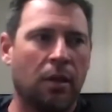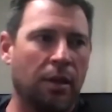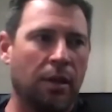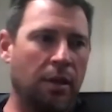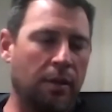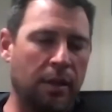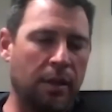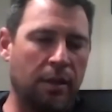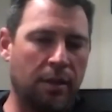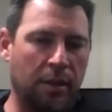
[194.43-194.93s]

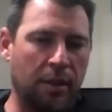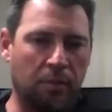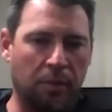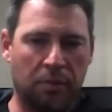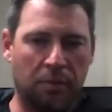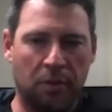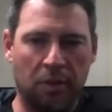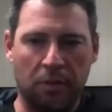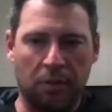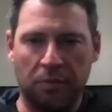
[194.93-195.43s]
I think
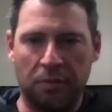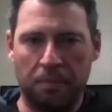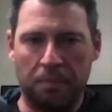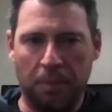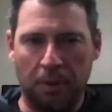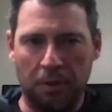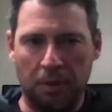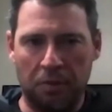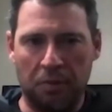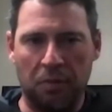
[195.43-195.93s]
we've shown
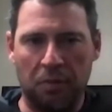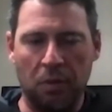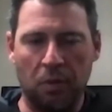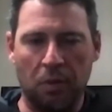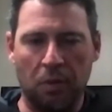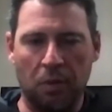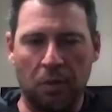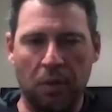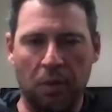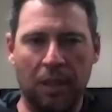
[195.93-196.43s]
spurts of
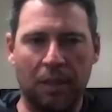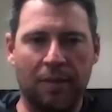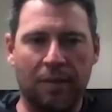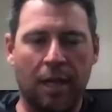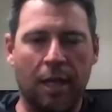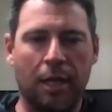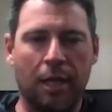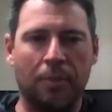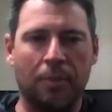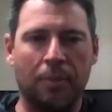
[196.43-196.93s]
doing at
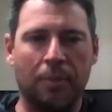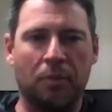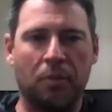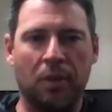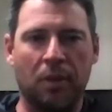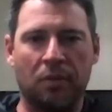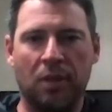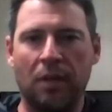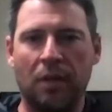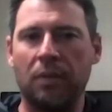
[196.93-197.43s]
times.
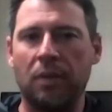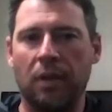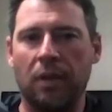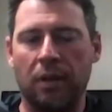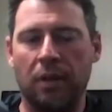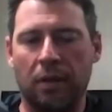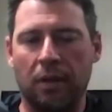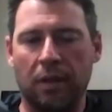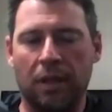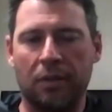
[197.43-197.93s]
We just haven't
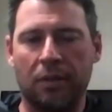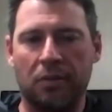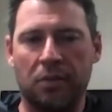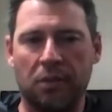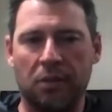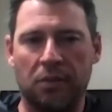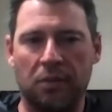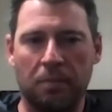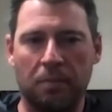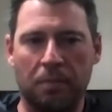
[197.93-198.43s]
done it on a
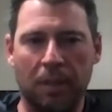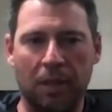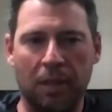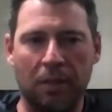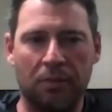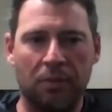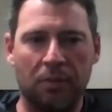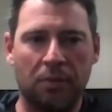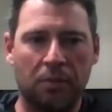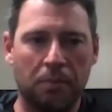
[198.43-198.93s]
consistent
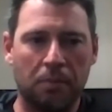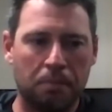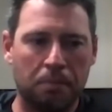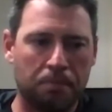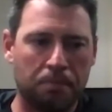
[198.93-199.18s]
basis.